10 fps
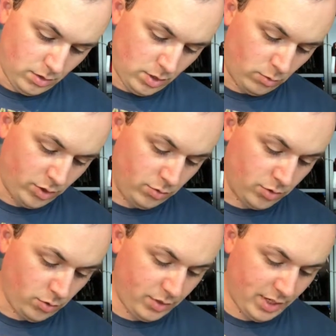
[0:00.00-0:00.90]
And what you
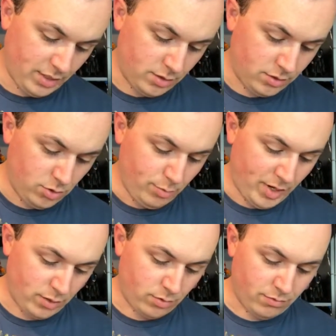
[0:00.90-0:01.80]
don't get in the
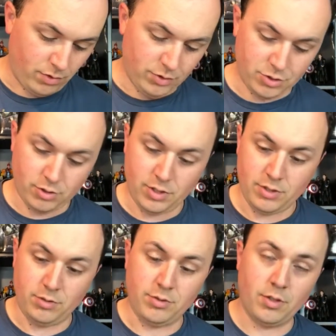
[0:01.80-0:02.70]
2-pack with Vulture
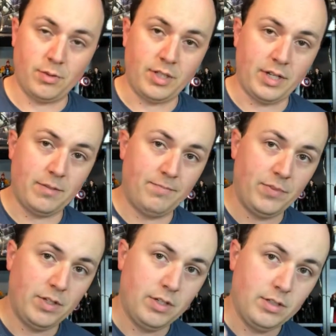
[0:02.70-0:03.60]
is you don't get
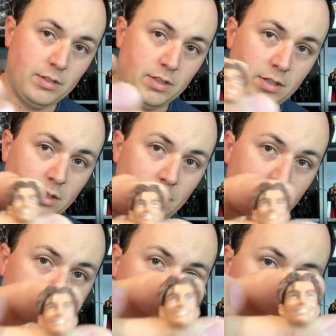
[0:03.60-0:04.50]
the
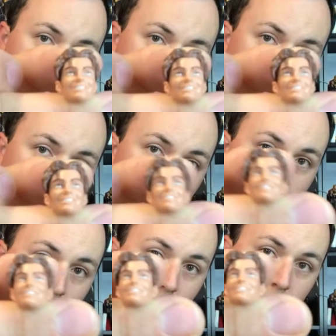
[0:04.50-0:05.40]
unmasked Peter
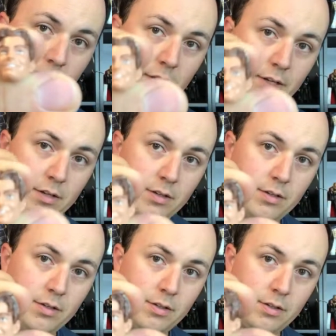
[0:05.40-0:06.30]
Parker head,
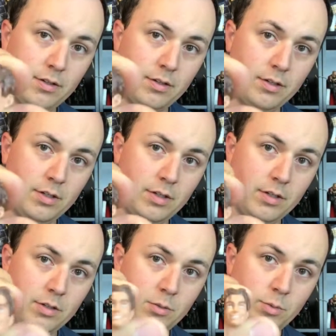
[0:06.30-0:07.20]

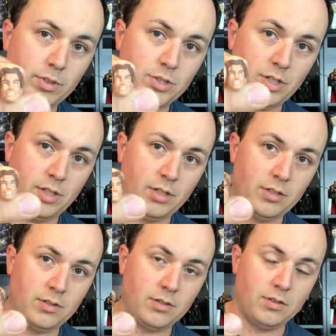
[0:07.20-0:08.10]
which
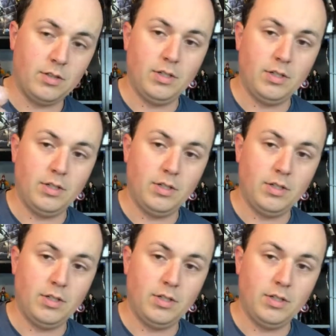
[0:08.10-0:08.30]
is